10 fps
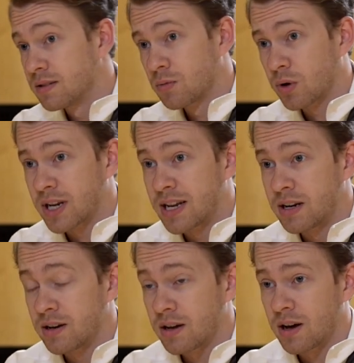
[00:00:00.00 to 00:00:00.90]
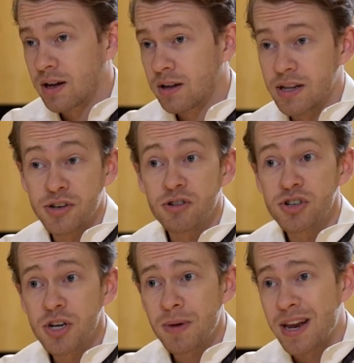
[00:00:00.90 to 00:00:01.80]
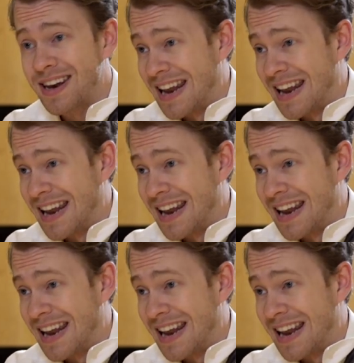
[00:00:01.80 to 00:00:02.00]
working an uh, internship at